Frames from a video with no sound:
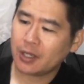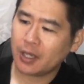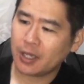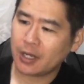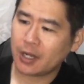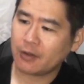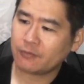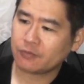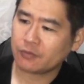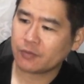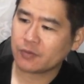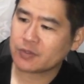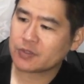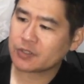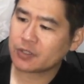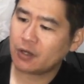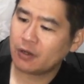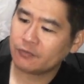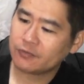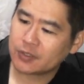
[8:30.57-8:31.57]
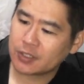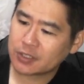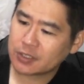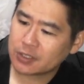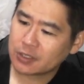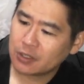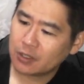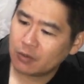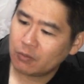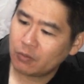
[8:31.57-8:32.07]
And after we've solved
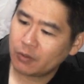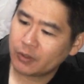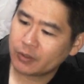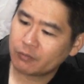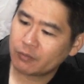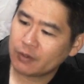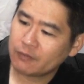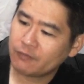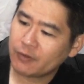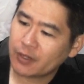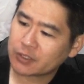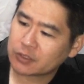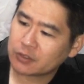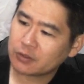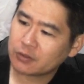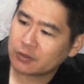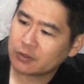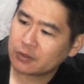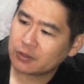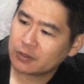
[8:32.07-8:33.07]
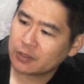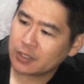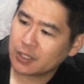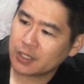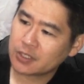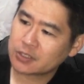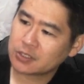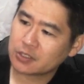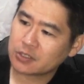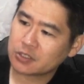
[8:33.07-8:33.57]
it, well, the red vector
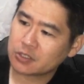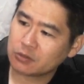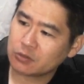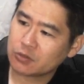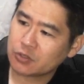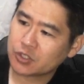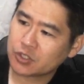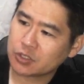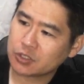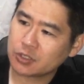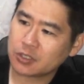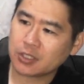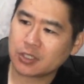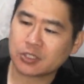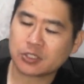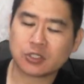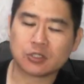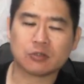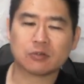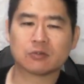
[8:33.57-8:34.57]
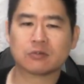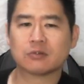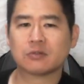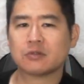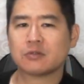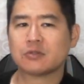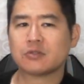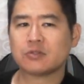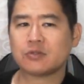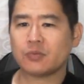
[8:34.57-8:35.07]
is the solution to these two.
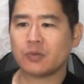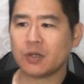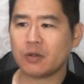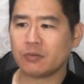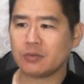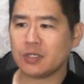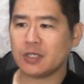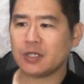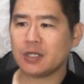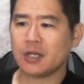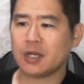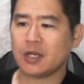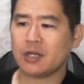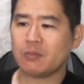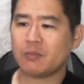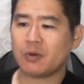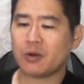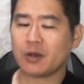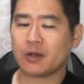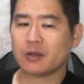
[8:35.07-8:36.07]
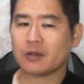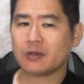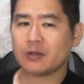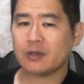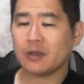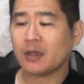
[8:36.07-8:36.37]
So we don't need it anymore.